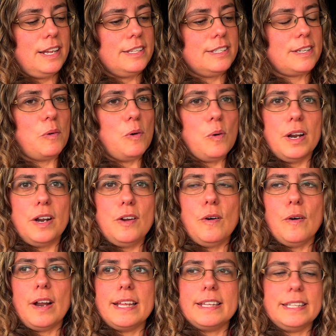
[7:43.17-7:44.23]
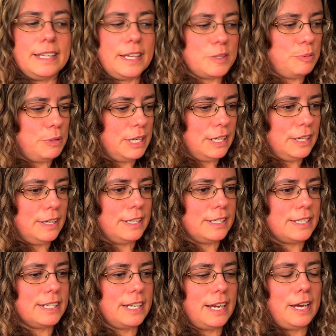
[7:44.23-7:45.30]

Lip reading: So all in all, I think that's pretty good.